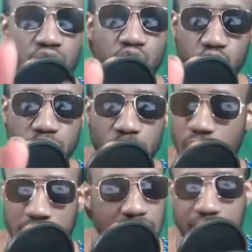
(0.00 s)
two more
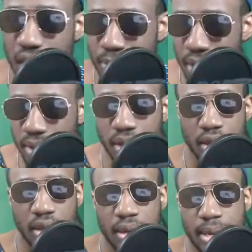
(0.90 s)
and that'll be it.
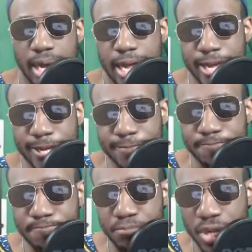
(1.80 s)

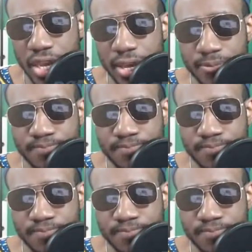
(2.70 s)
But yeah,